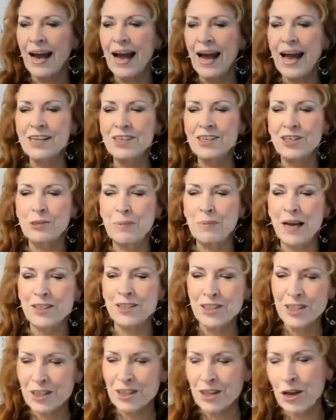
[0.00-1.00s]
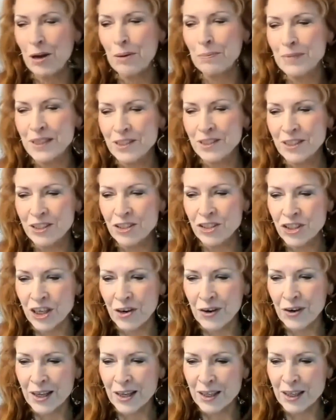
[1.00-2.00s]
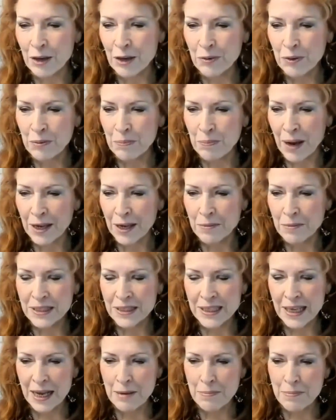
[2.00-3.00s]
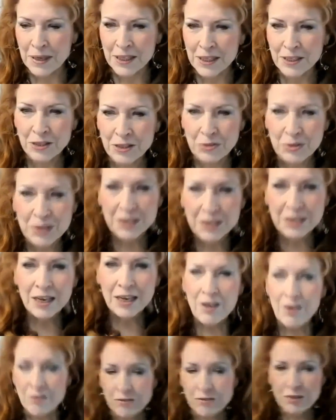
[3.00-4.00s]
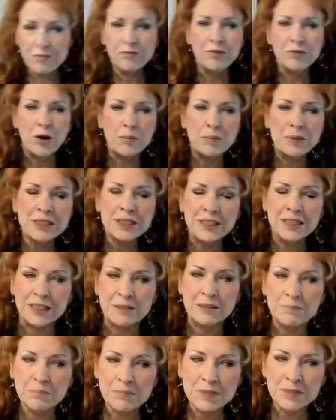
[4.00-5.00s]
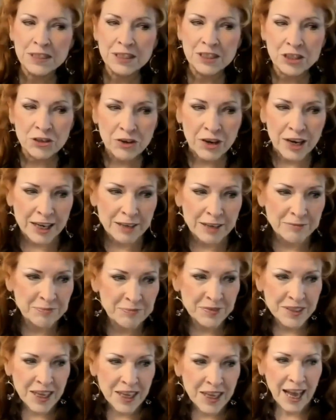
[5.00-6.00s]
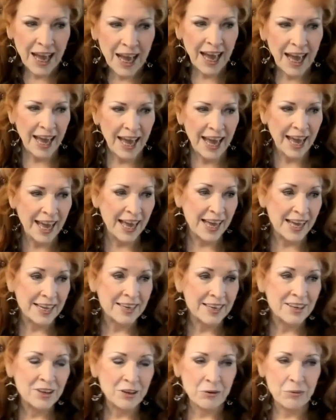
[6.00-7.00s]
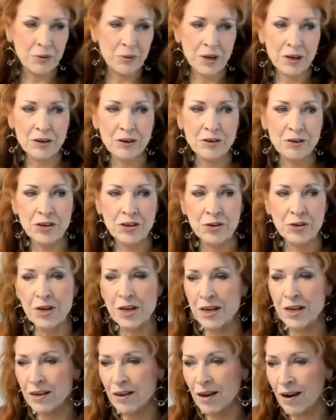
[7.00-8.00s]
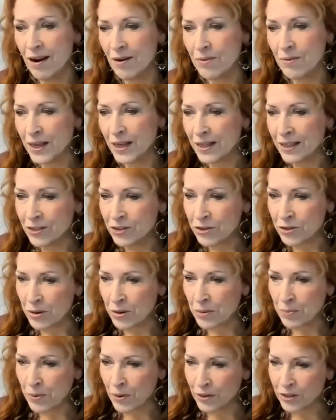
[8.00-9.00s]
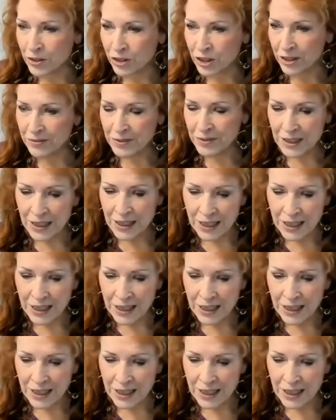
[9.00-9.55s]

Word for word: Hi, Shabbat Shalom. This is Sharon Cluck of Mind of Messiah Ministries from Farmington, Missouri. And we are doing our weekly Torah portion.